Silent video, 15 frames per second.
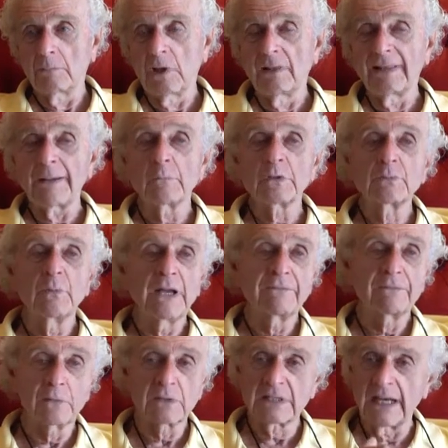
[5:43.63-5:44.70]
Well, that was when he
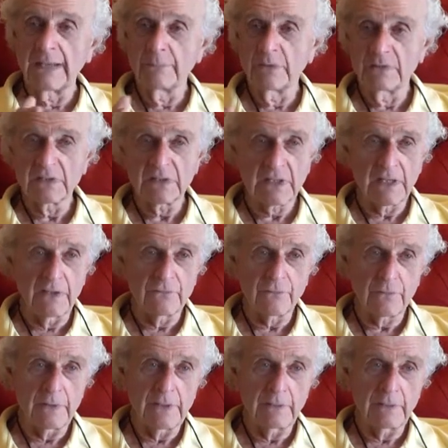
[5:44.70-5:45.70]
first came to this country.